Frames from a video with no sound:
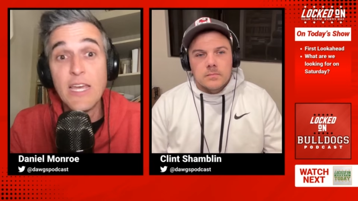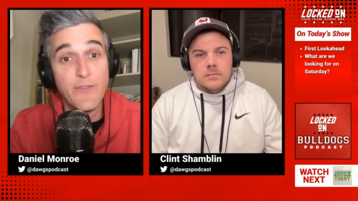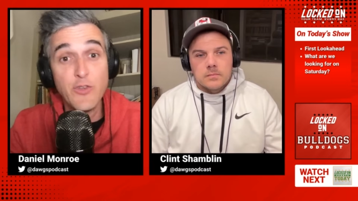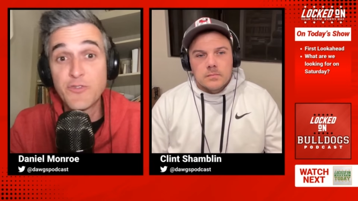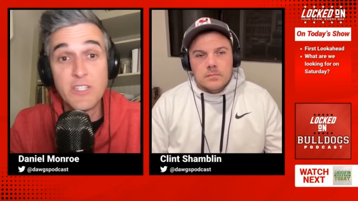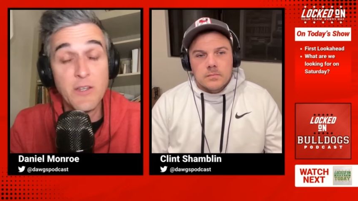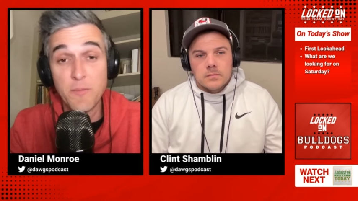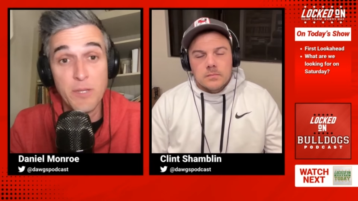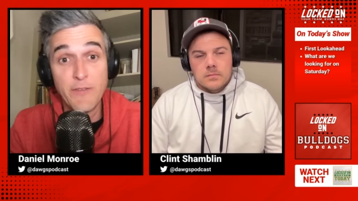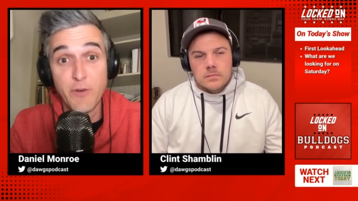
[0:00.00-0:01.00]
Speaker 1: if you've seen
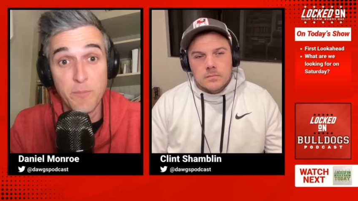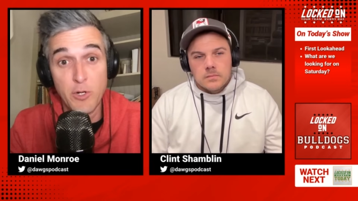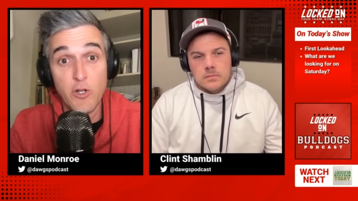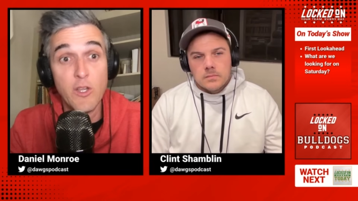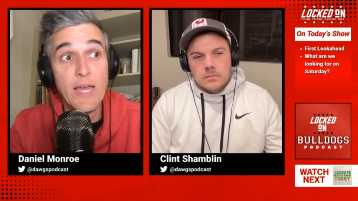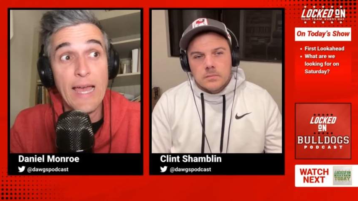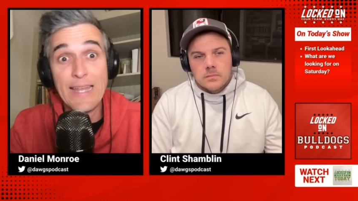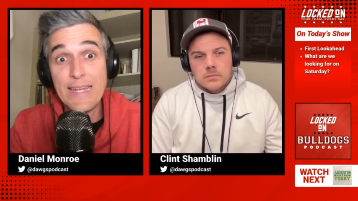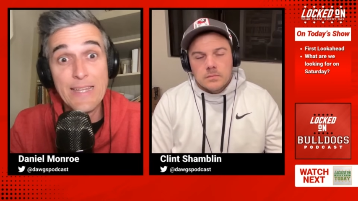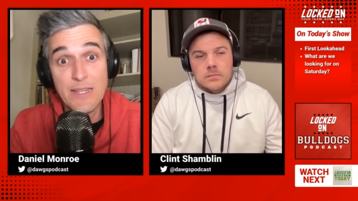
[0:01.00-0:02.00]
him play football at
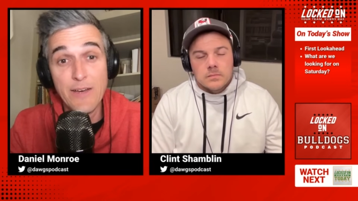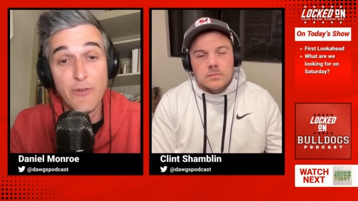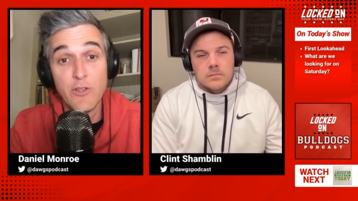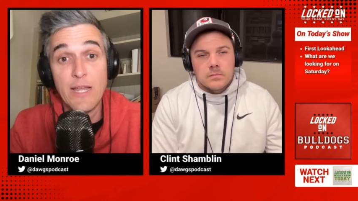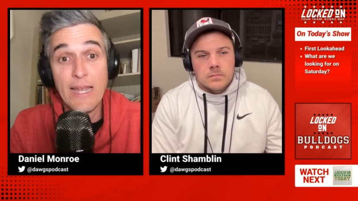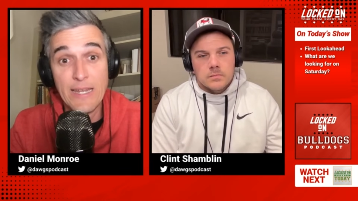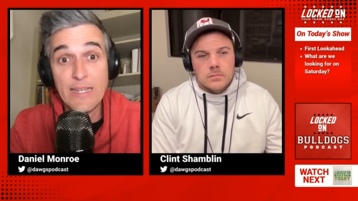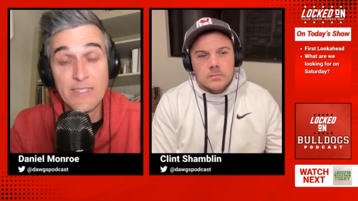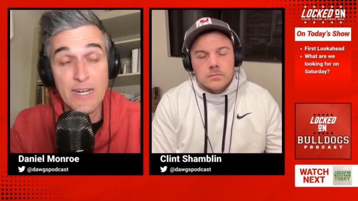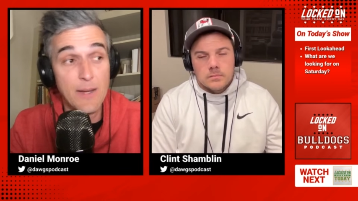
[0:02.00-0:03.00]
any level, at
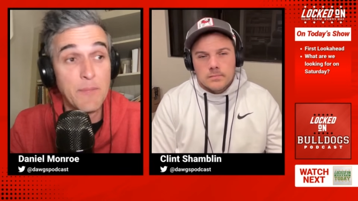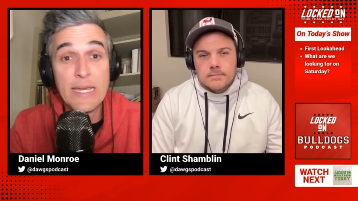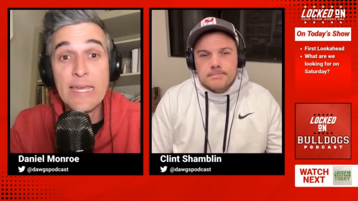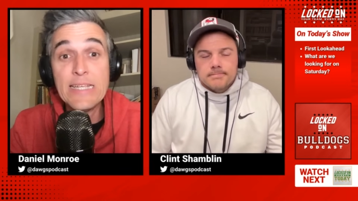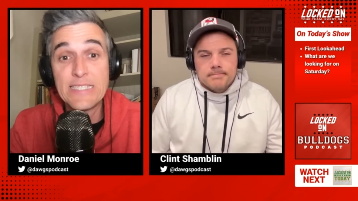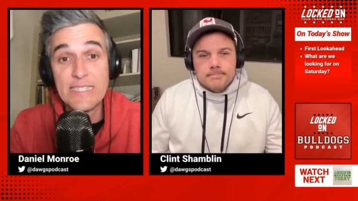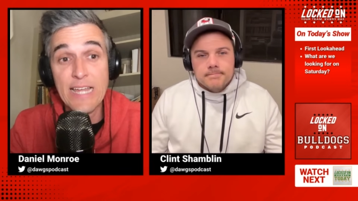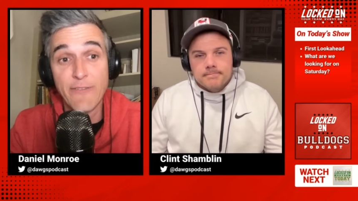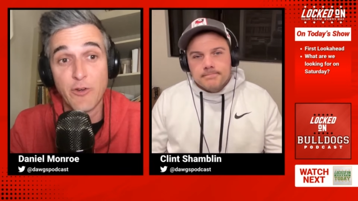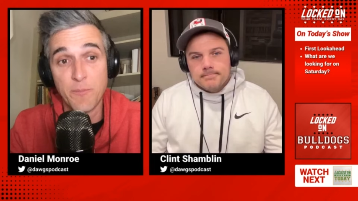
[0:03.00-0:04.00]
any time, he's
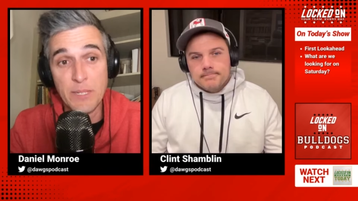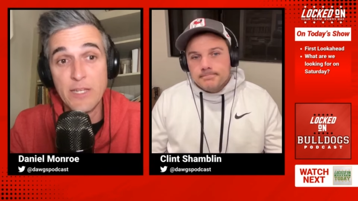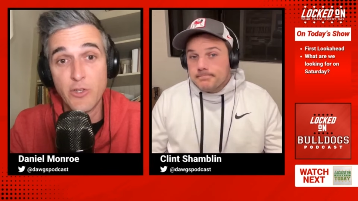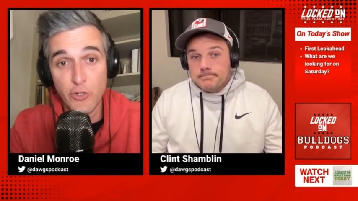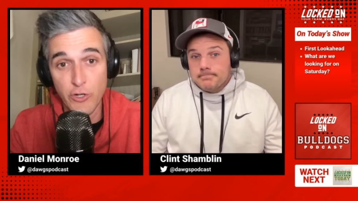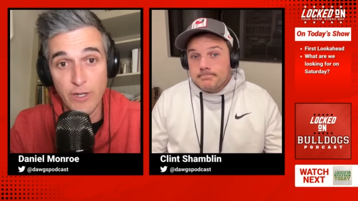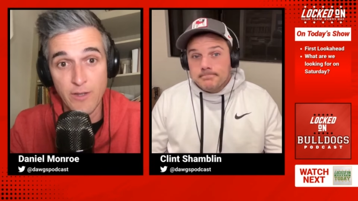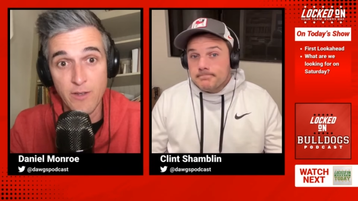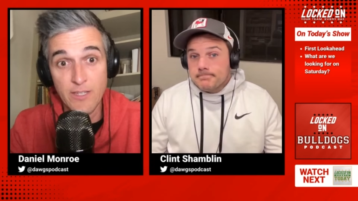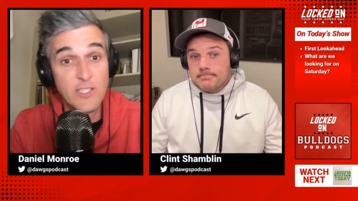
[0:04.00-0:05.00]
never been good.
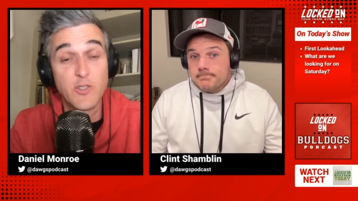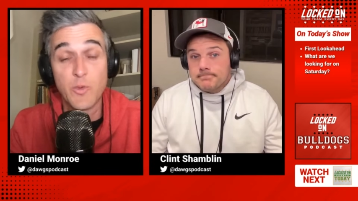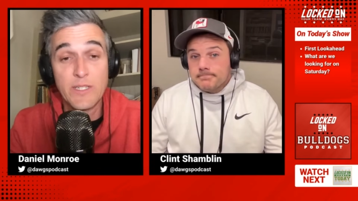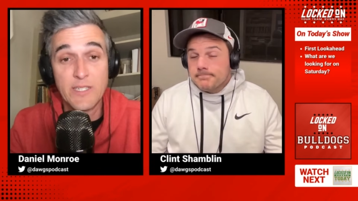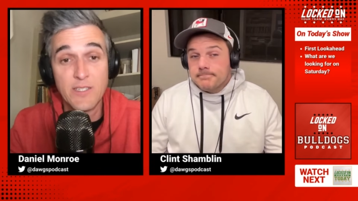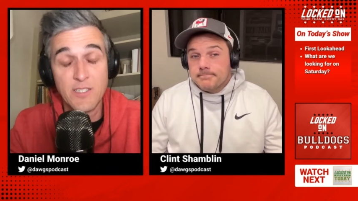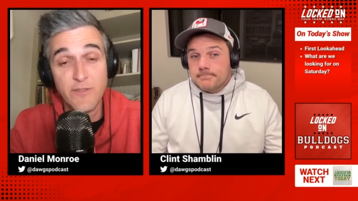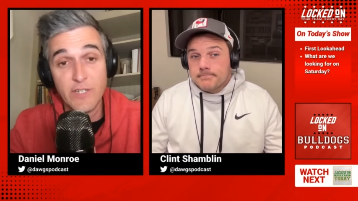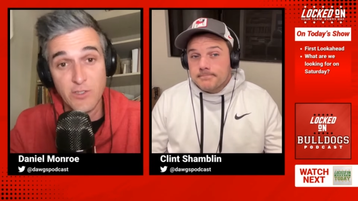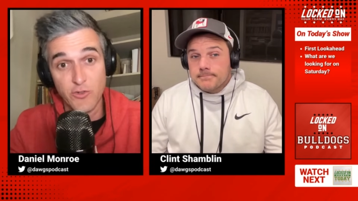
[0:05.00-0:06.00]
This is why Tennessee
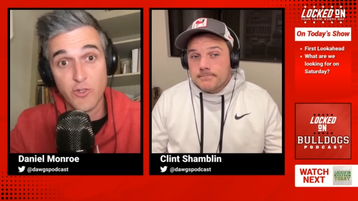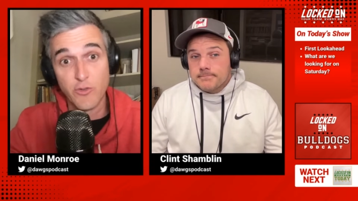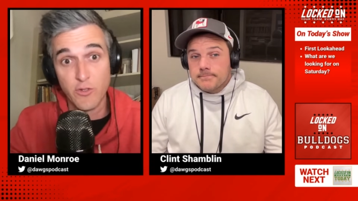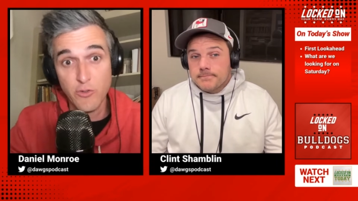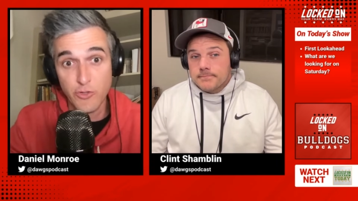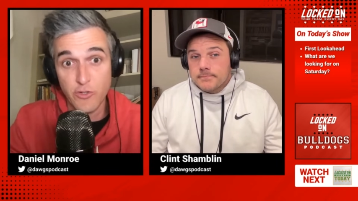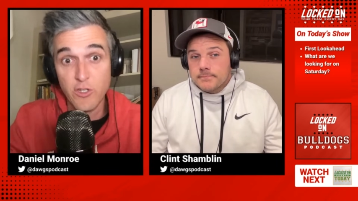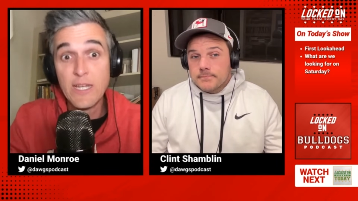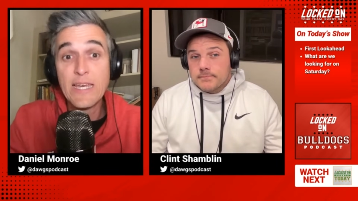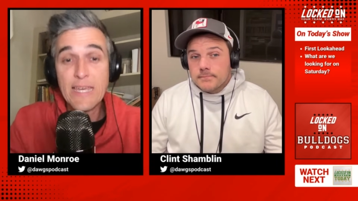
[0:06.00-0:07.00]
fans are so delusional.
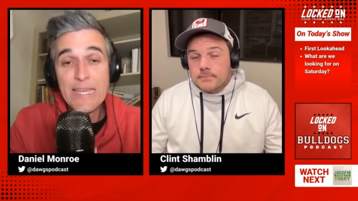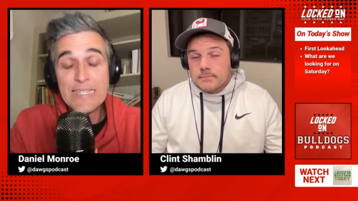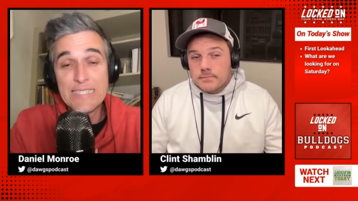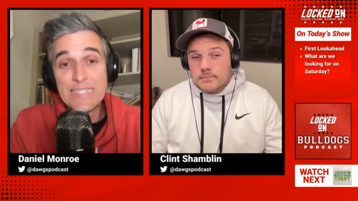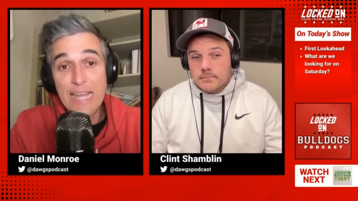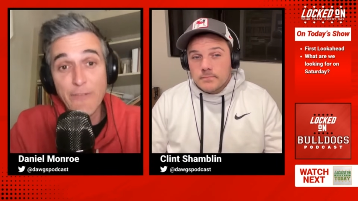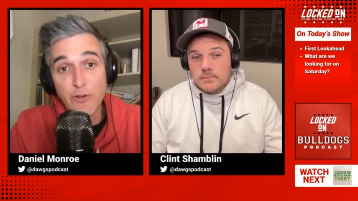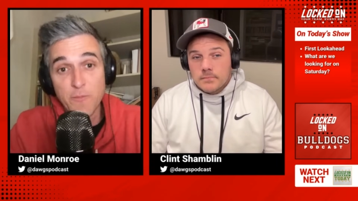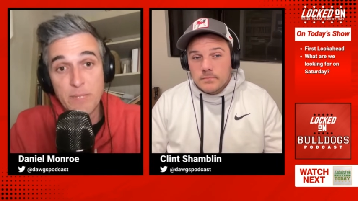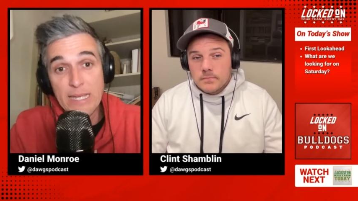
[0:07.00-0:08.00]
He's
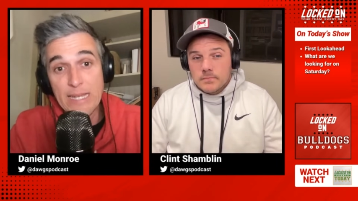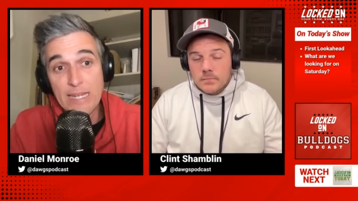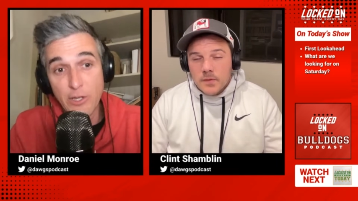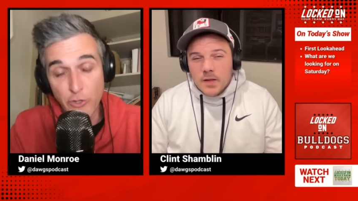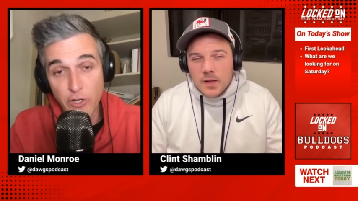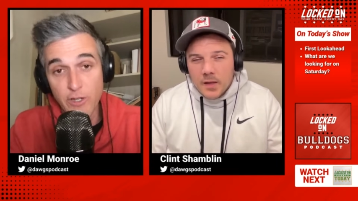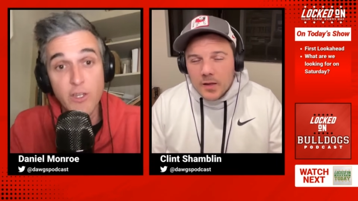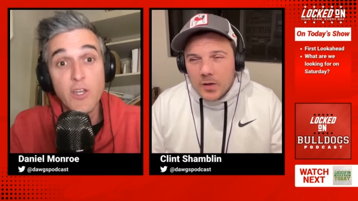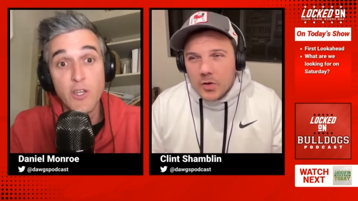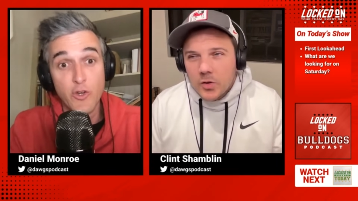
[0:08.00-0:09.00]
never been any good.
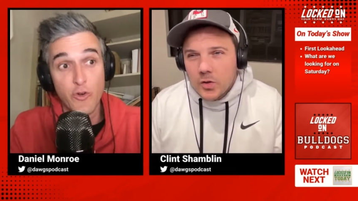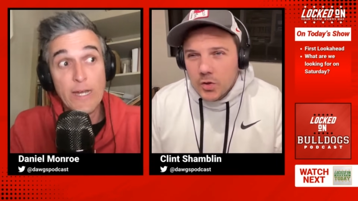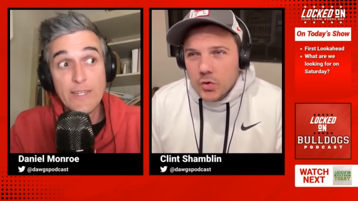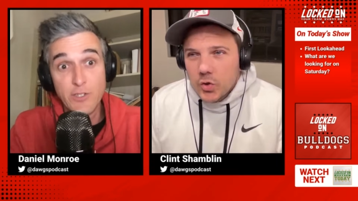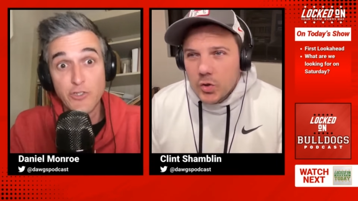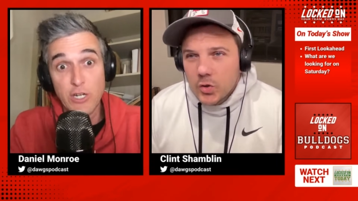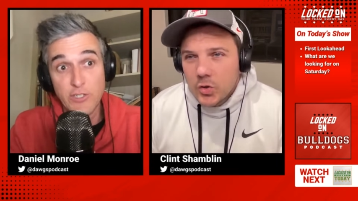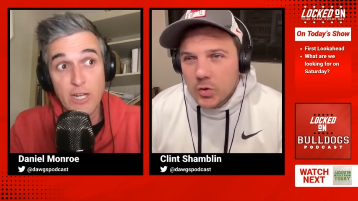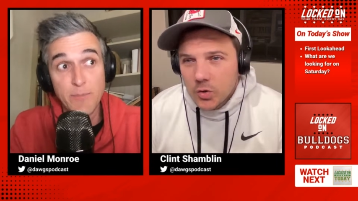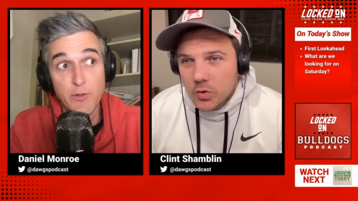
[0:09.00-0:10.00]
Credit to
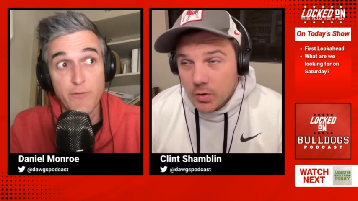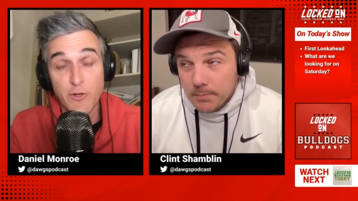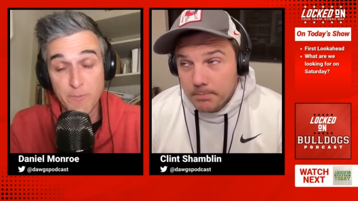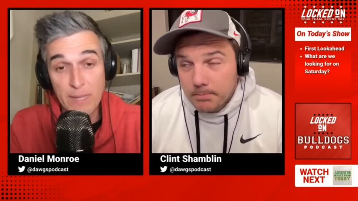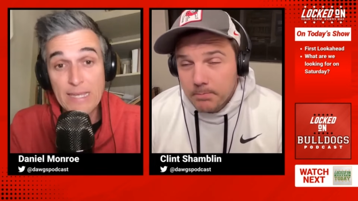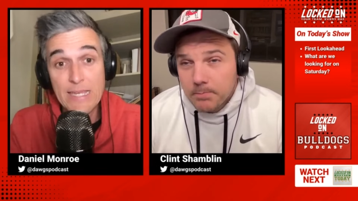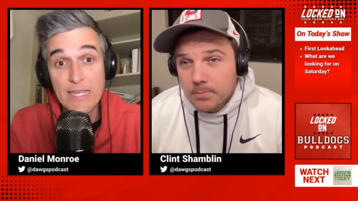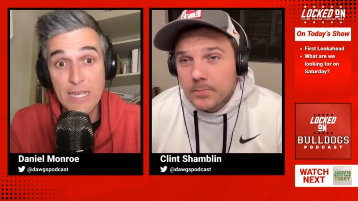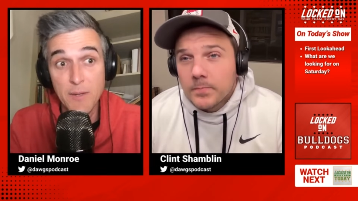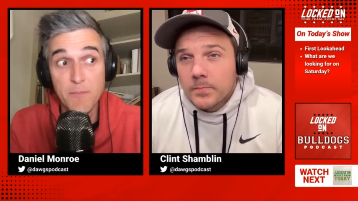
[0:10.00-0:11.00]
Josh Heupel for making
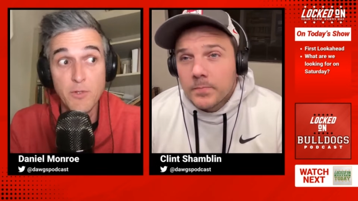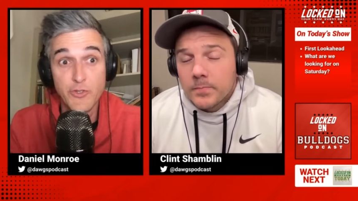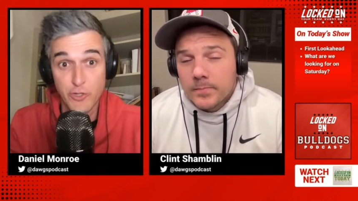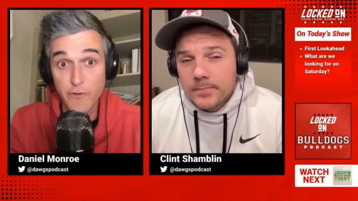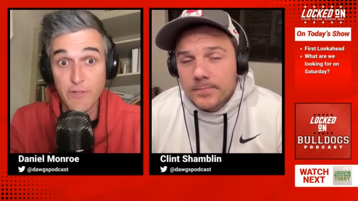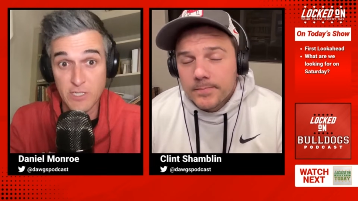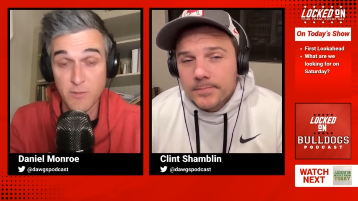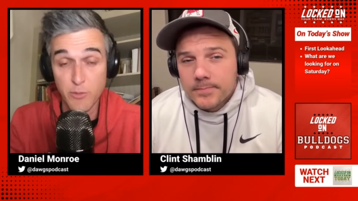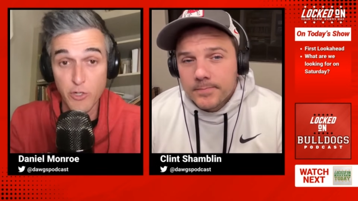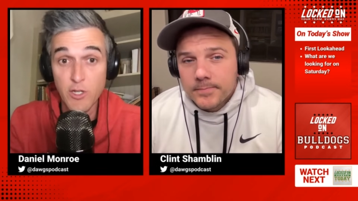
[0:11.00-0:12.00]
him
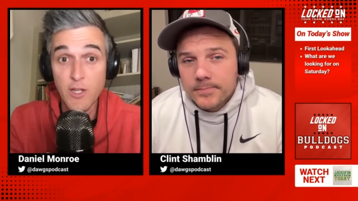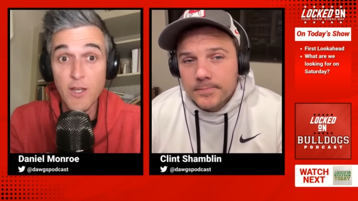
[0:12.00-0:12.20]
serviceable